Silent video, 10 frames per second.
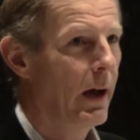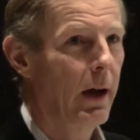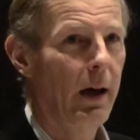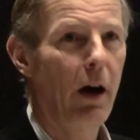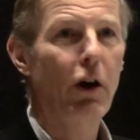
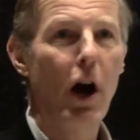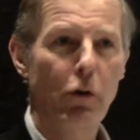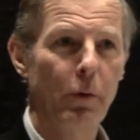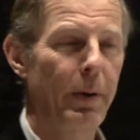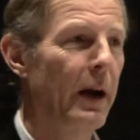Uh,
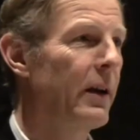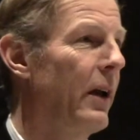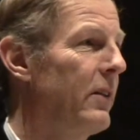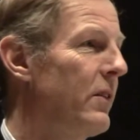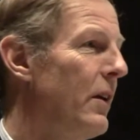Algonquin Park
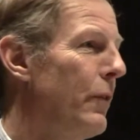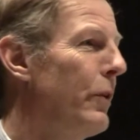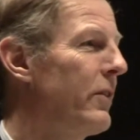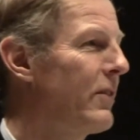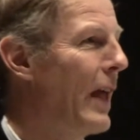has,
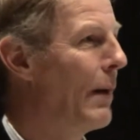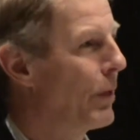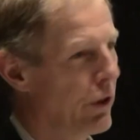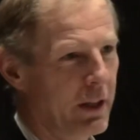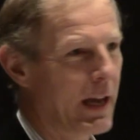was
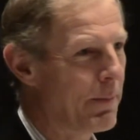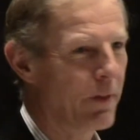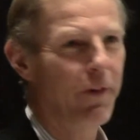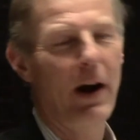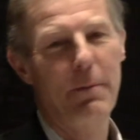established to
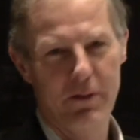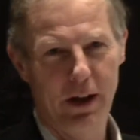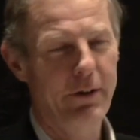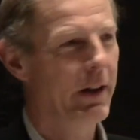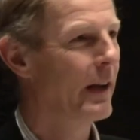keep the
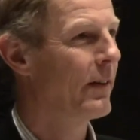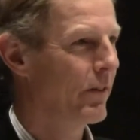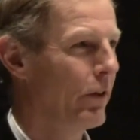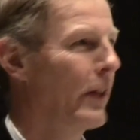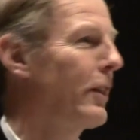farmers out
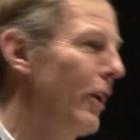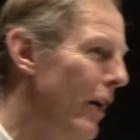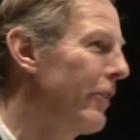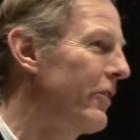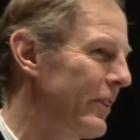and so that the
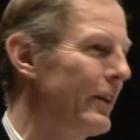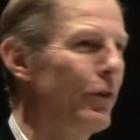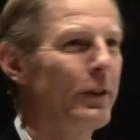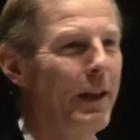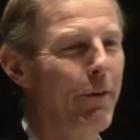loggers
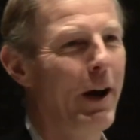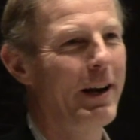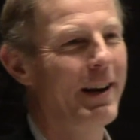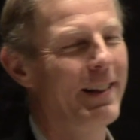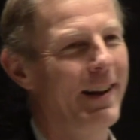could do what they
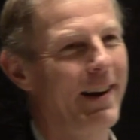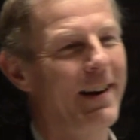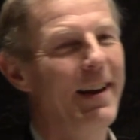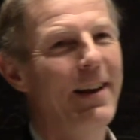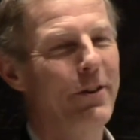wanted in
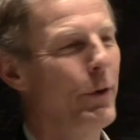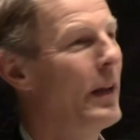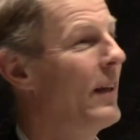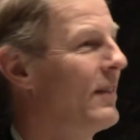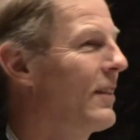there. So
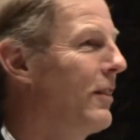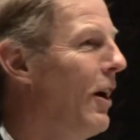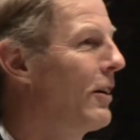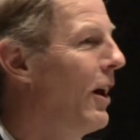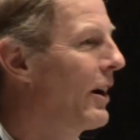it has this
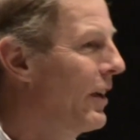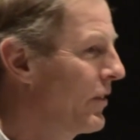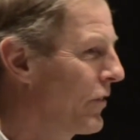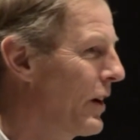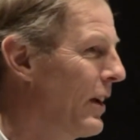long, long
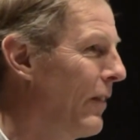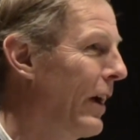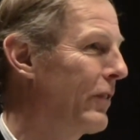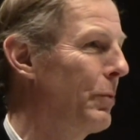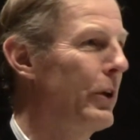history
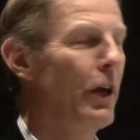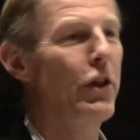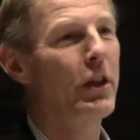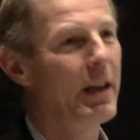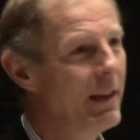of
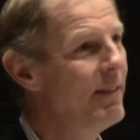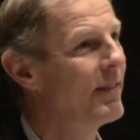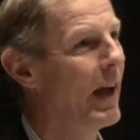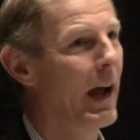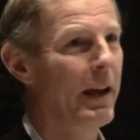exploitation
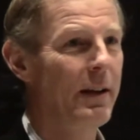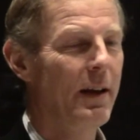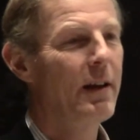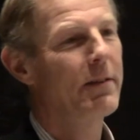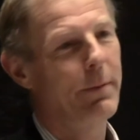inside
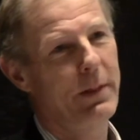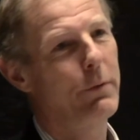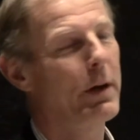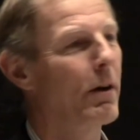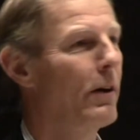
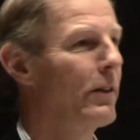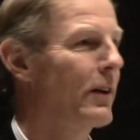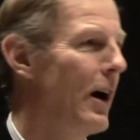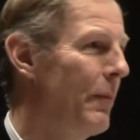something we call the